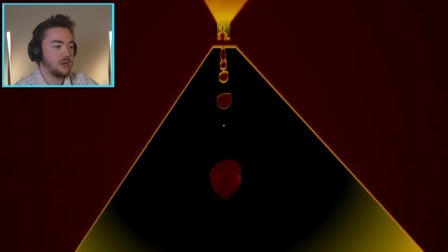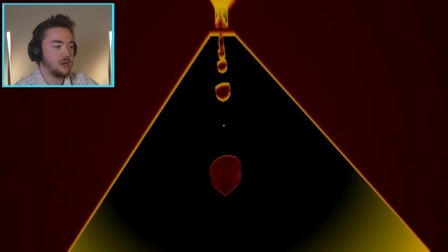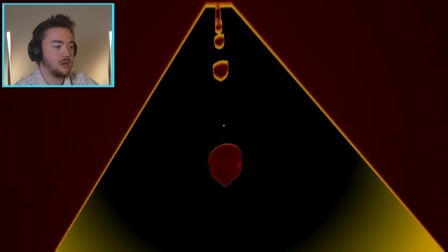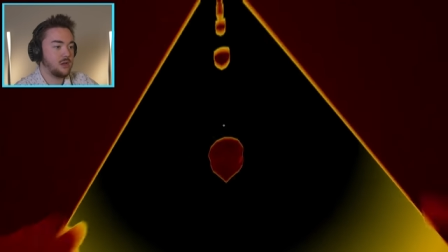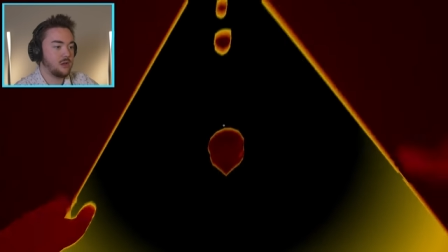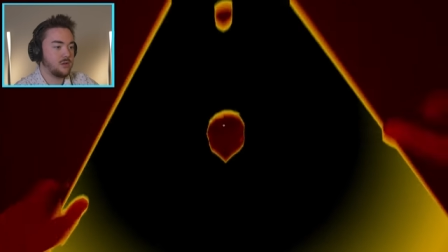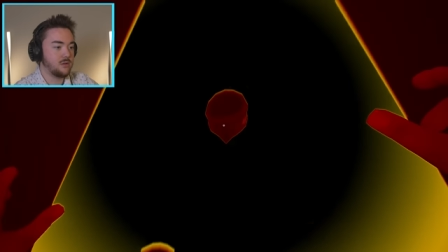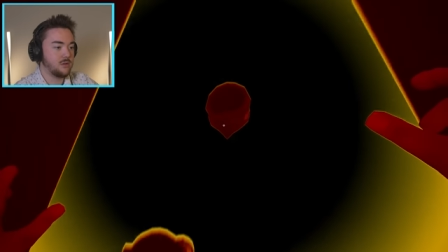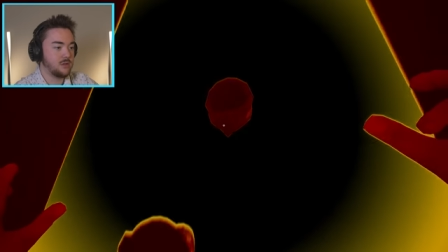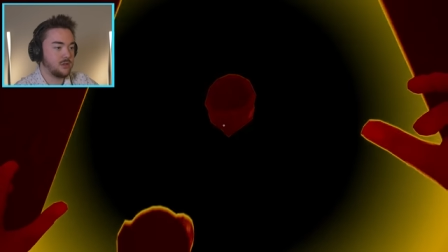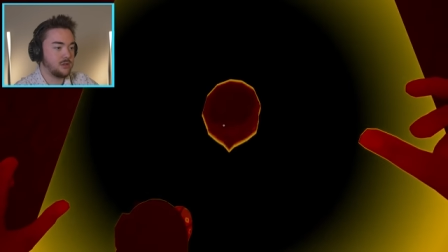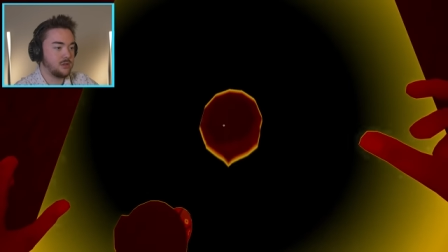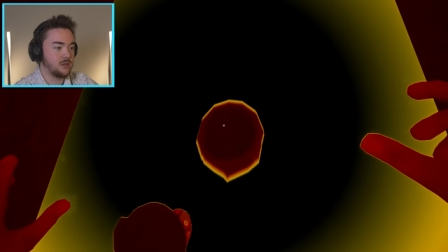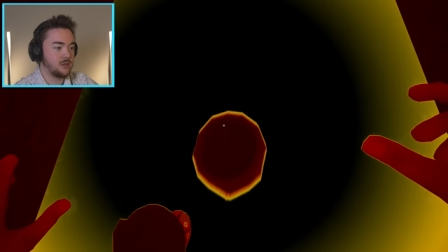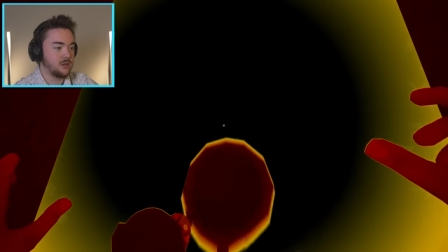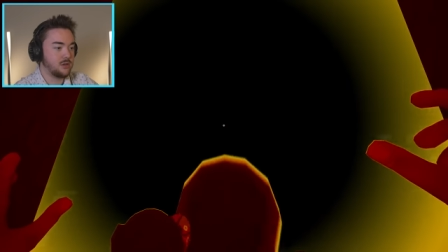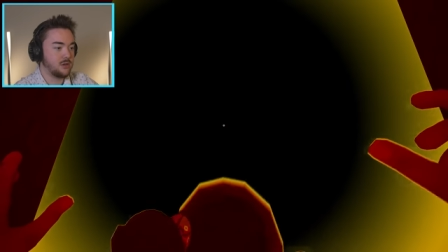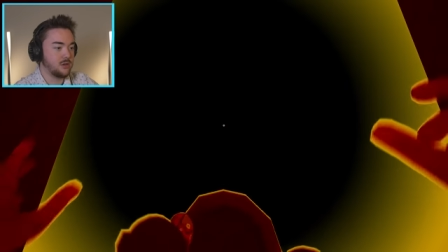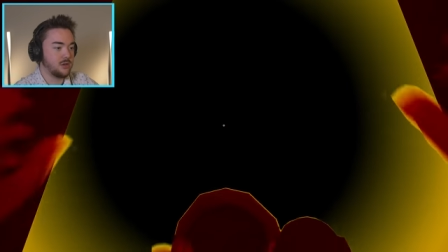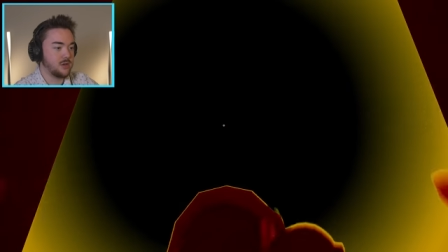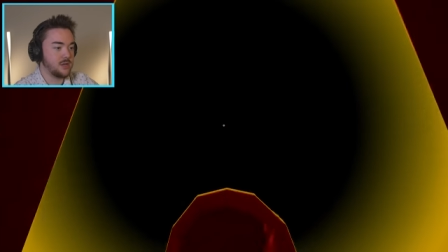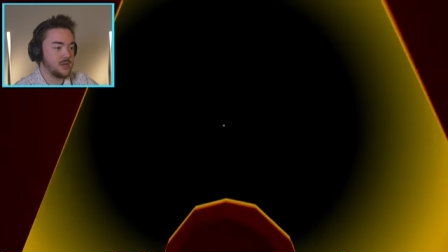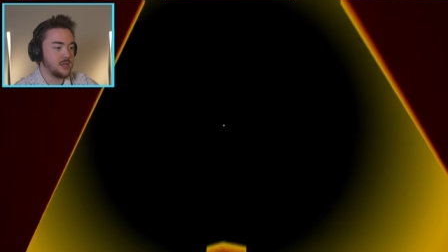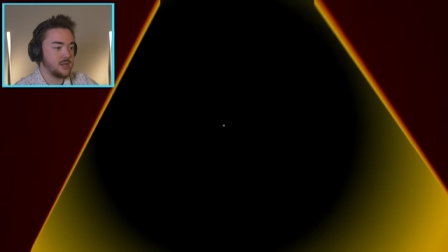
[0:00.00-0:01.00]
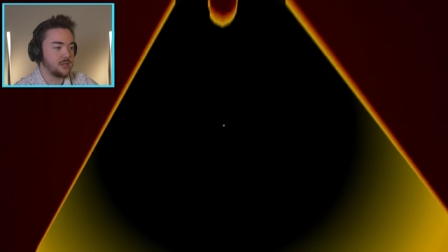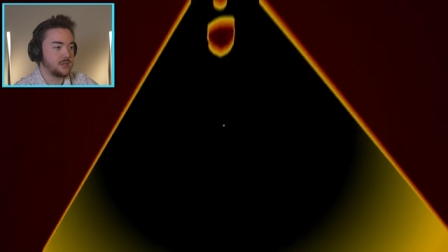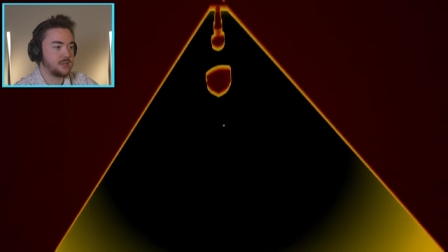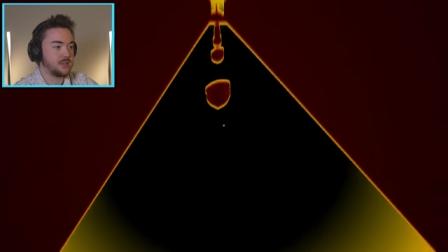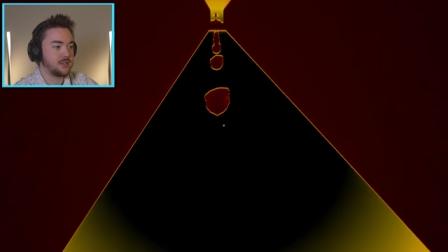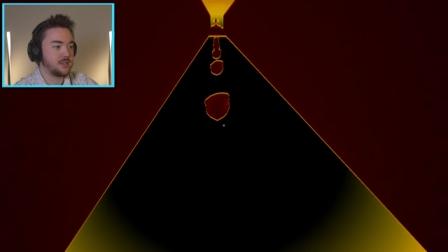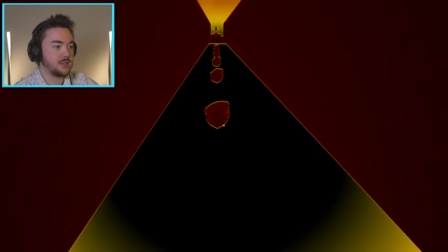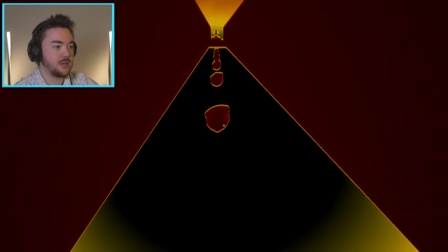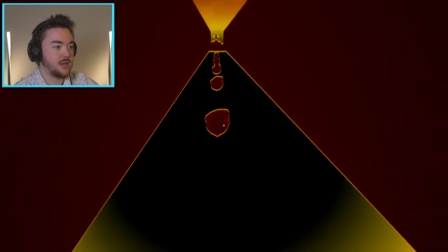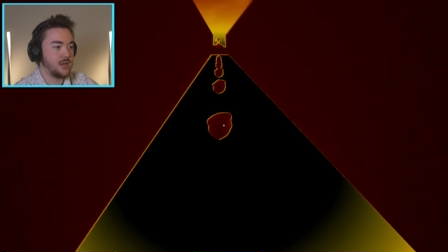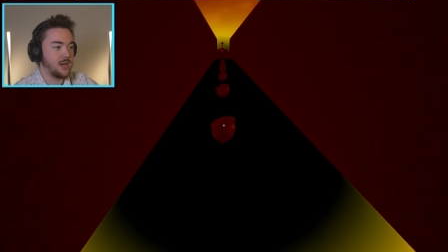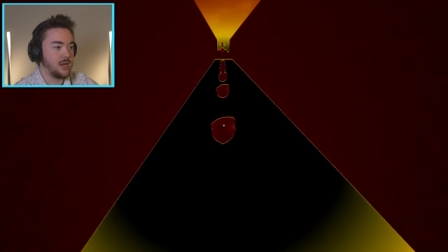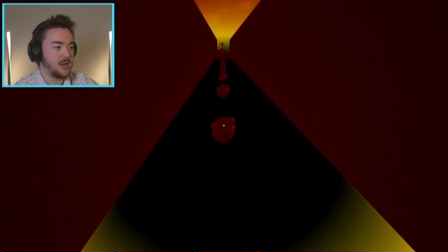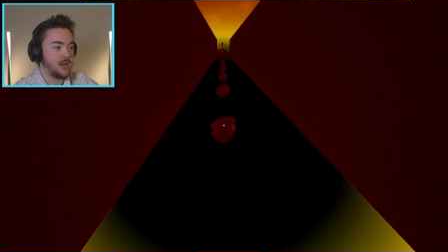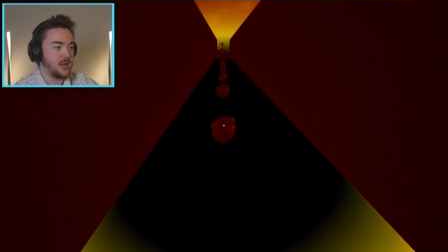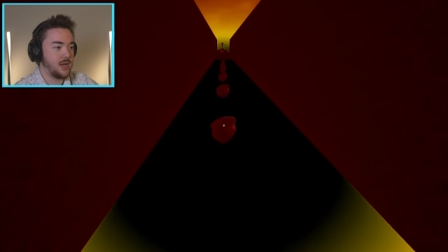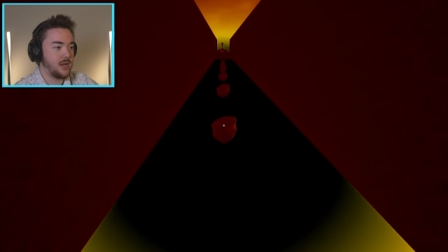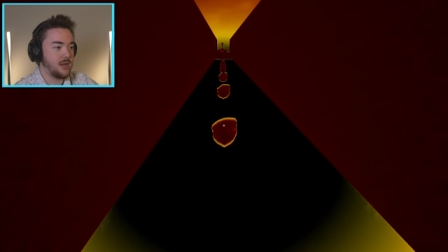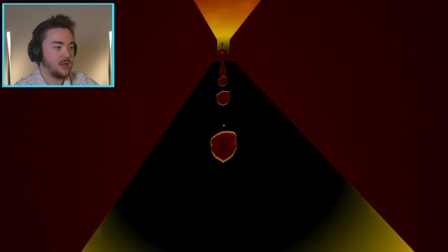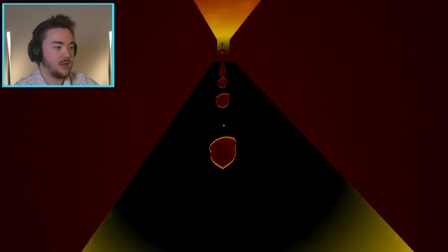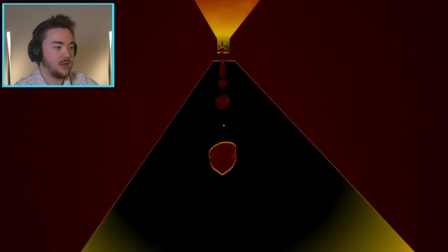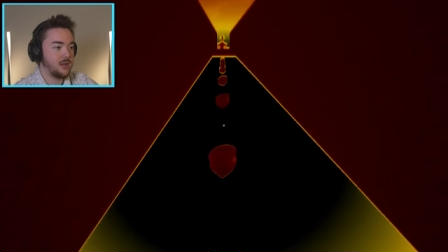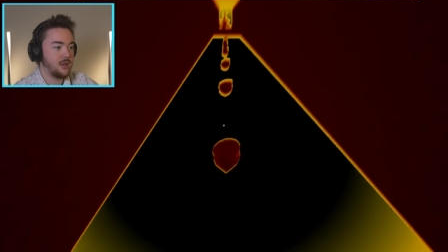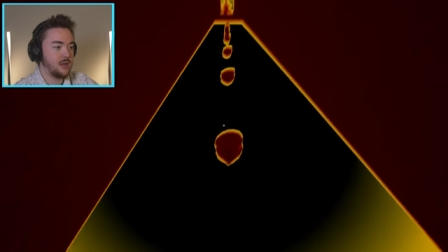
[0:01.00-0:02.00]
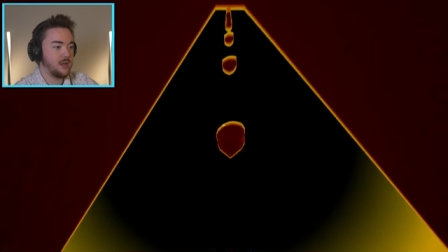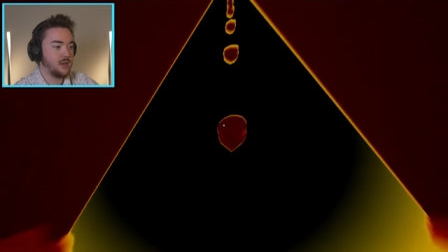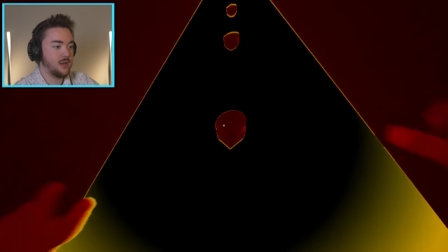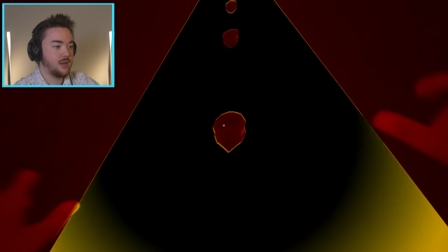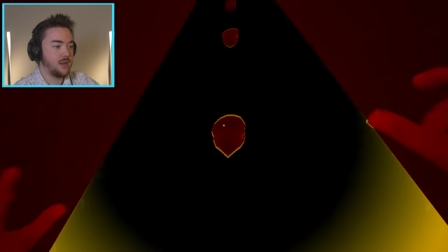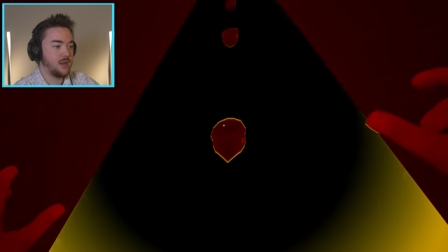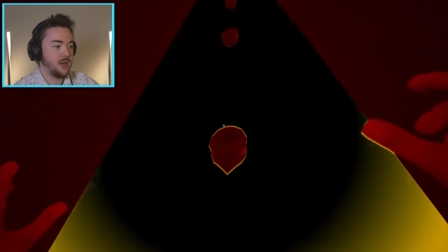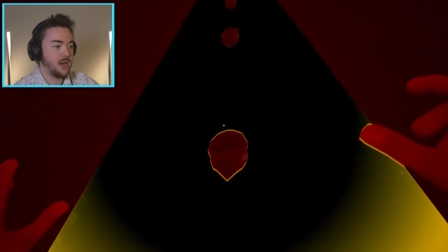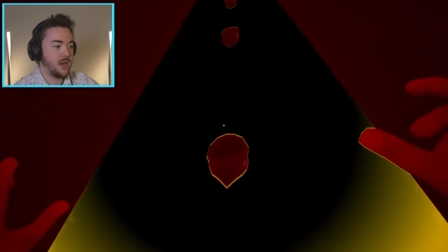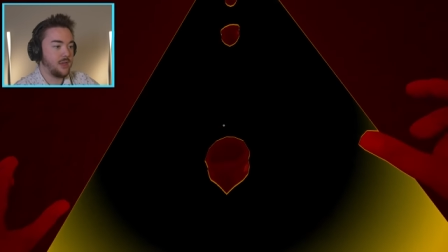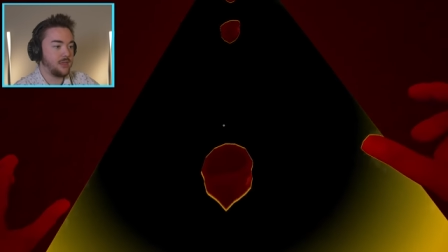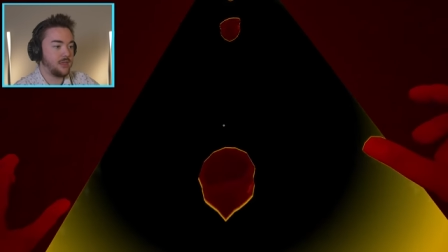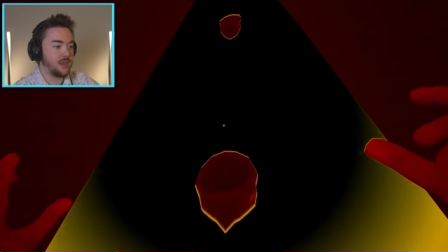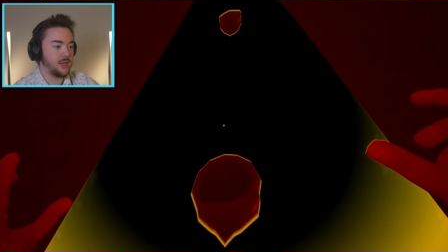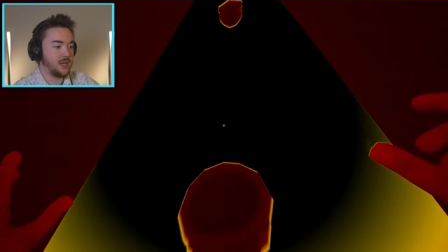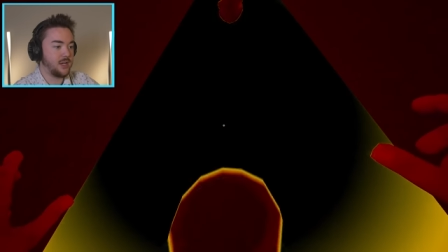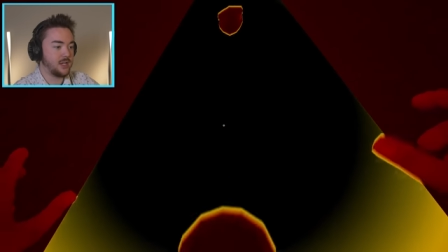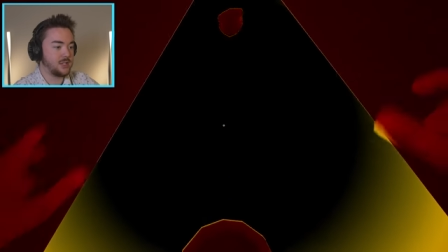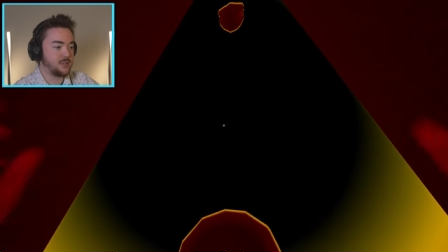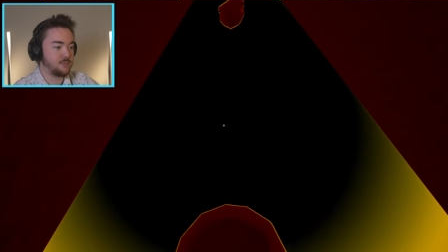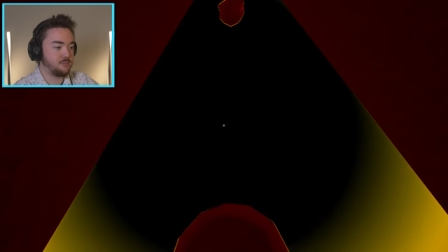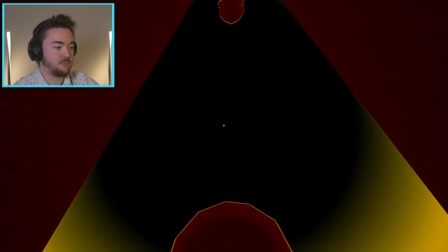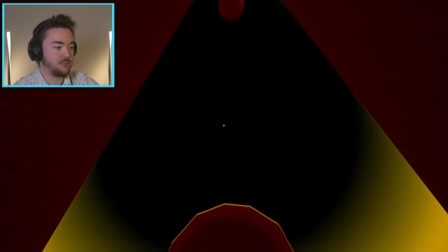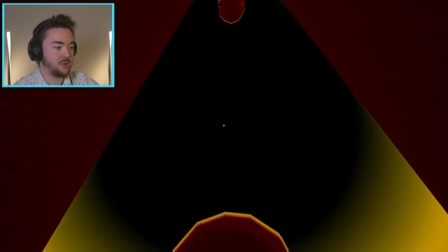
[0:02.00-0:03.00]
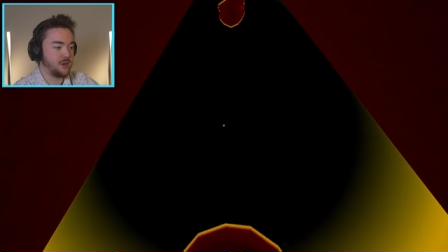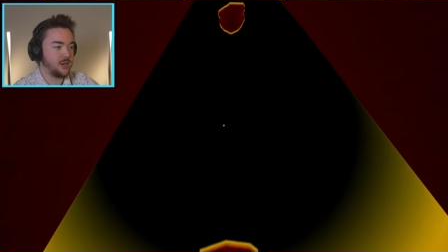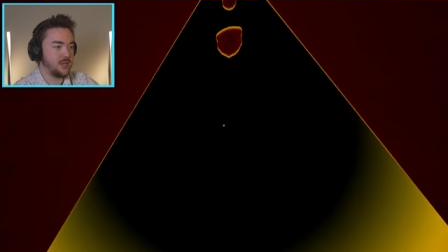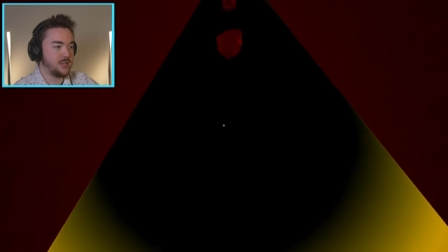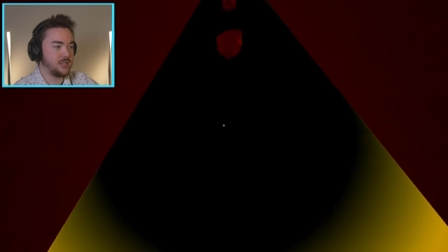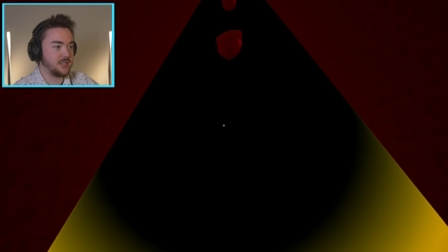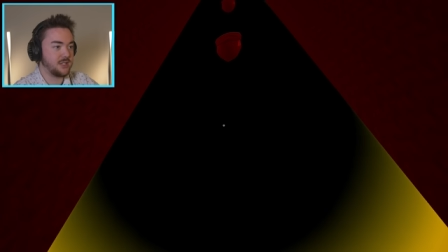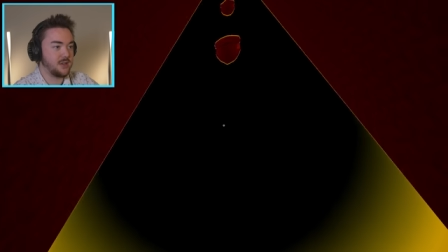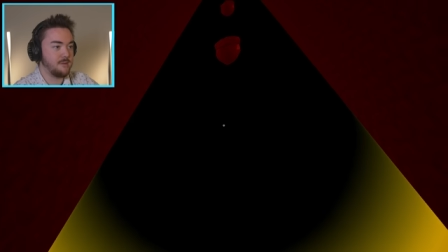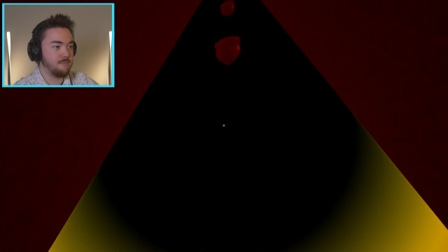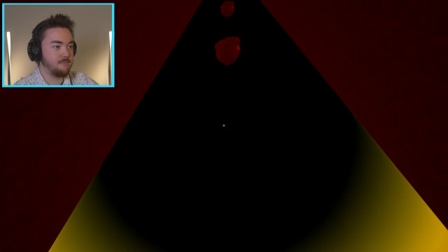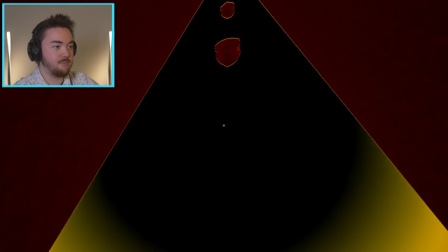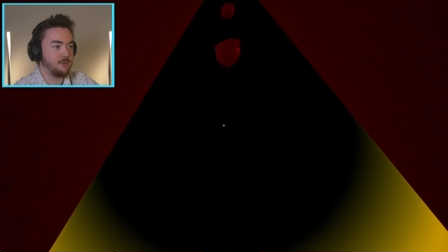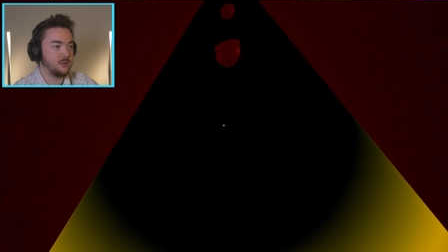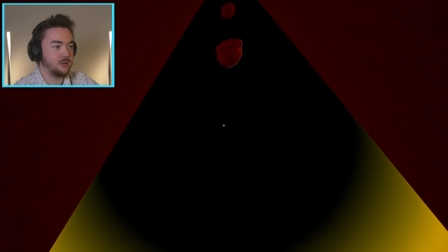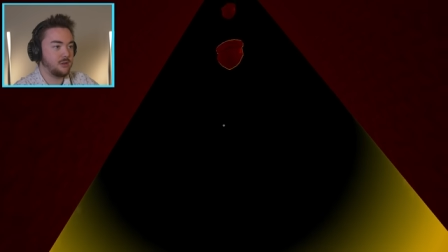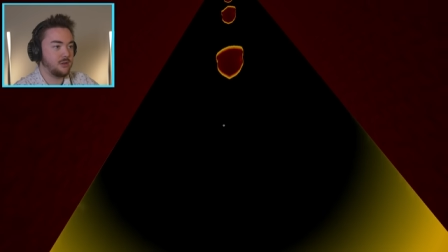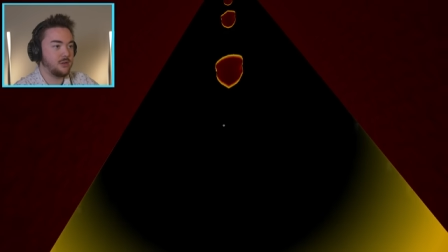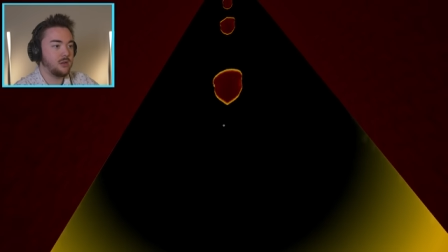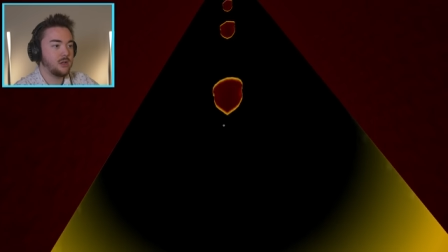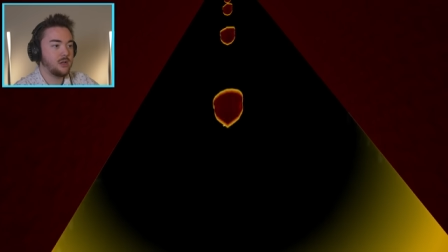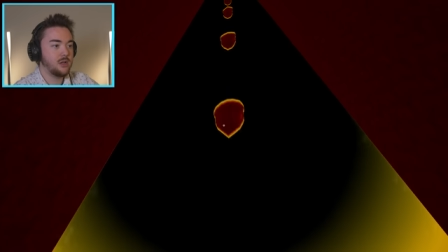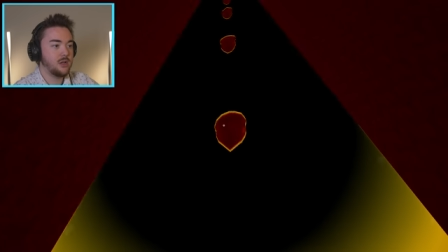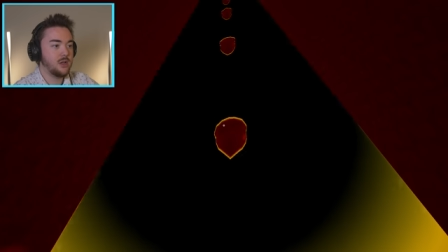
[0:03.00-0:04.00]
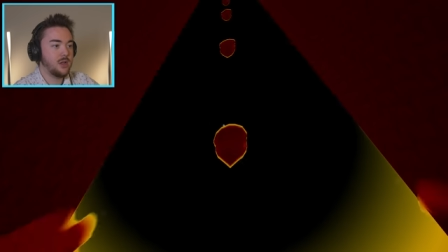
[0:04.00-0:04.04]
Oh, goodness. I think it's pretty simple.